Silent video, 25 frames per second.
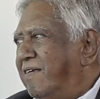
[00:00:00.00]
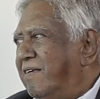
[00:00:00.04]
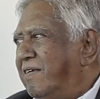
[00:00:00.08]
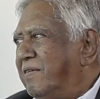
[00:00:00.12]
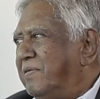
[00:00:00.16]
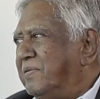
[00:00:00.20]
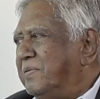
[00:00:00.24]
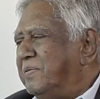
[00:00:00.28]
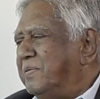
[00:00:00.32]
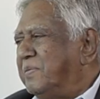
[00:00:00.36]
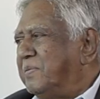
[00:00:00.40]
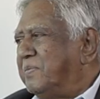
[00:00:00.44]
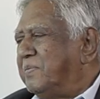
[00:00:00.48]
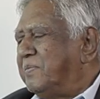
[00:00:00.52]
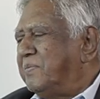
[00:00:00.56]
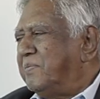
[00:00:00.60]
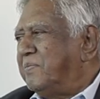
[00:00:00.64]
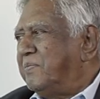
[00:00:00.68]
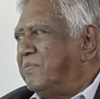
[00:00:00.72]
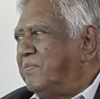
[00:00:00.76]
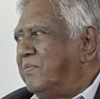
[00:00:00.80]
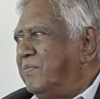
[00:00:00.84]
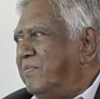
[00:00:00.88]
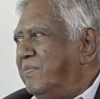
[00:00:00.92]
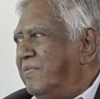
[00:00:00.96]

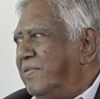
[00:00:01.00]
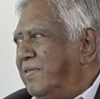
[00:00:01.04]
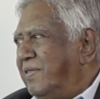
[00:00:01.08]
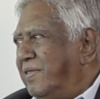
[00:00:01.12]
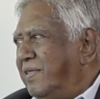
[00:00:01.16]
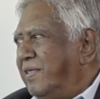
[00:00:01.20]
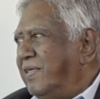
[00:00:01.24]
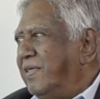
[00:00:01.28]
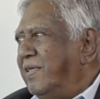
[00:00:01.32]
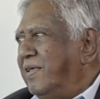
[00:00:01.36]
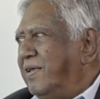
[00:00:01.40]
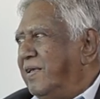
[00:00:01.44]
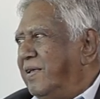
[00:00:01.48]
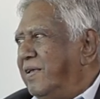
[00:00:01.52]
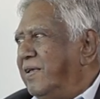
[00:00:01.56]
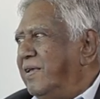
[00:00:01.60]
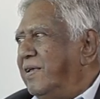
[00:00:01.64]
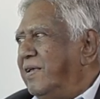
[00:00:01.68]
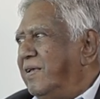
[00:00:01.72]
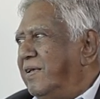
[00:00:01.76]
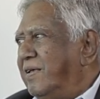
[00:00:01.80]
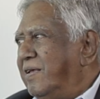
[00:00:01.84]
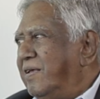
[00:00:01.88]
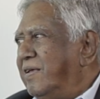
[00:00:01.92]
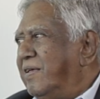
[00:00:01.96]

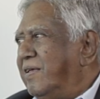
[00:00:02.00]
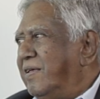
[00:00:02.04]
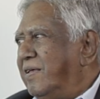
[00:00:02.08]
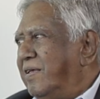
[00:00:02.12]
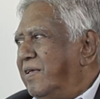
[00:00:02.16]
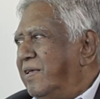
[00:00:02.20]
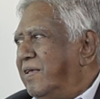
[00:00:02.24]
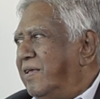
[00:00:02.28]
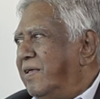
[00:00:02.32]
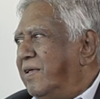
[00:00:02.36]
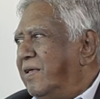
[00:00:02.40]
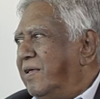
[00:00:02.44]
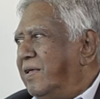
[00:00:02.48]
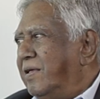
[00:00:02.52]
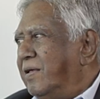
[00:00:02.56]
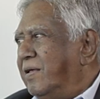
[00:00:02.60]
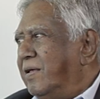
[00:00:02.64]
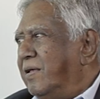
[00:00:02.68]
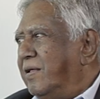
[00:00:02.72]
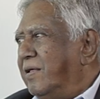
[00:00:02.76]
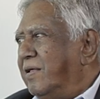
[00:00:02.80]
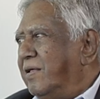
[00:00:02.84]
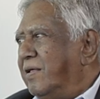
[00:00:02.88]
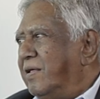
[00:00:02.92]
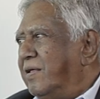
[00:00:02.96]

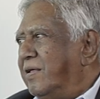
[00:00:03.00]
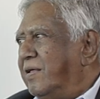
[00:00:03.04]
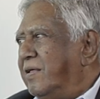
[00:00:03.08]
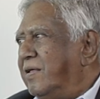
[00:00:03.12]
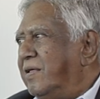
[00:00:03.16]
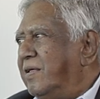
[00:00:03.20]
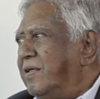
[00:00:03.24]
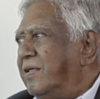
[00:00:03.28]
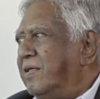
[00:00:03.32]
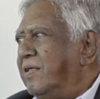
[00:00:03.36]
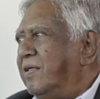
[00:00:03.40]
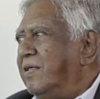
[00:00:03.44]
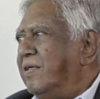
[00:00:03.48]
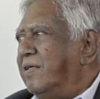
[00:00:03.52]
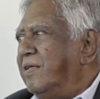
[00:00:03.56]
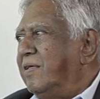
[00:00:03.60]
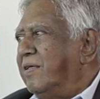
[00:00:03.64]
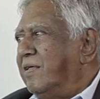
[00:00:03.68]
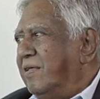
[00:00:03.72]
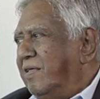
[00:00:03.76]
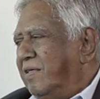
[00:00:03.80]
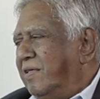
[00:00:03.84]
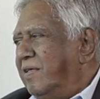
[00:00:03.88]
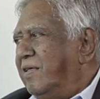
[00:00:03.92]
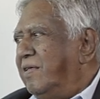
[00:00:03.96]

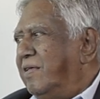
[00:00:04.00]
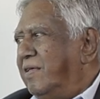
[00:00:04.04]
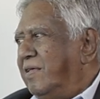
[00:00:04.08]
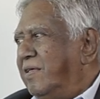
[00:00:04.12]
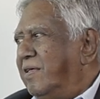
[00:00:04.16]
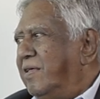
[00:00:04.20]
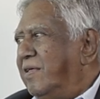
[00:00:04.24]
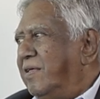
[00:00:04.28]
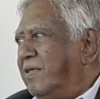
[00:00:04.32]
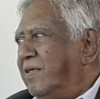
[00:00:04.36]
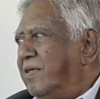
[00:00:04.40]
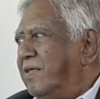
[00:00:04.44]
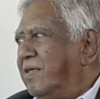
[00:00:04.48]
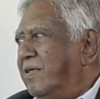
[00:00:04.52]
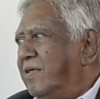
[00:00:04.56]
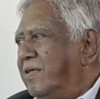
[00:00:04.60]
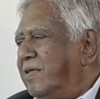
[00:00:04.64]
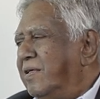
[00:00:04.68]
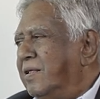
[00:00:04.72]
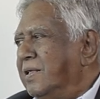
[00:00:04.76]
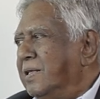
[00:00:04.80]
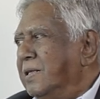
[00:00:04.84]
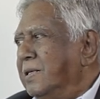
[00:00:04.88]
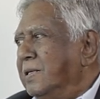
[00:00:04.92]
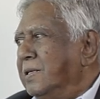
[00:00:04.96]

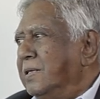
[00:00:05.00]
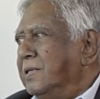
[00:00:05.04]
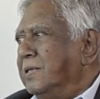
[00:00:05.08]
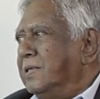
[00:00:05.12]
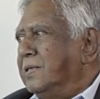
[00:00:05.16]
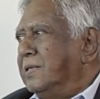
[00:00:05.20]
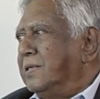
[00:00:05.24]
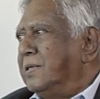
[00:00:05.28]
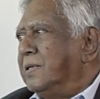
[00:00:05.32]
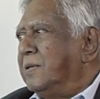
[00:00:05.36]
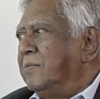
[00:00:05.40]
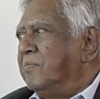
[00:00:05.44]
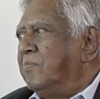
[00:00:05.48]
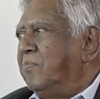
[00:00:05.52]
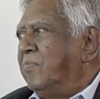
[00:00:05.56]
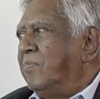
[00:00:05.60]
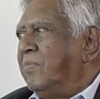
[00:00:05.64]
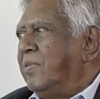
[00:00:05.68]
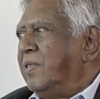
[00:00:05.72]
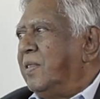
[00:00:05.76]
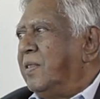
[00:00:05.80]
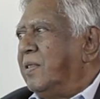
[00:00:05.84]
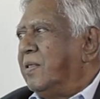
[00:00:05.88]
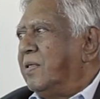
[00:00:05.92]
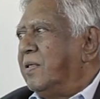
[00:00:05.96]

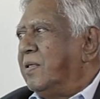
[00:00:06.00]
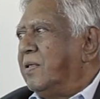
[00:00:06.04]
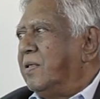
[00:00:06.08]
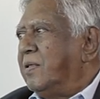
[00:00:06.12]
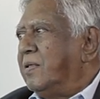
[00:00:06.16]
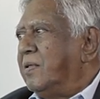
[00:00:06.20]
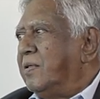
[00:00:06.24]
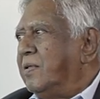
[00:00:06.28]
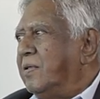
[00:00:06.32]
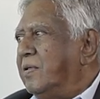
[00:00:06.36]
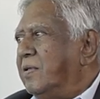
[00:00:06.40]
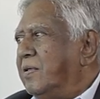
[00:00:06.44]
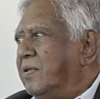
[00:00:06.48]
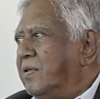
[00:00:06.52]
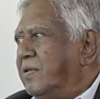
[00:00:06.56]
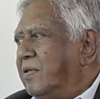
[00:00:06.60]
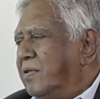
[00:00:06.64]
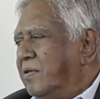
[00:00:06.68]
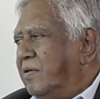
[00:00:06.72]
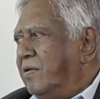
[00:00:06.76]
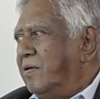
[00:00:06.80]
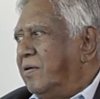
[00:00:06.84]
[no speech]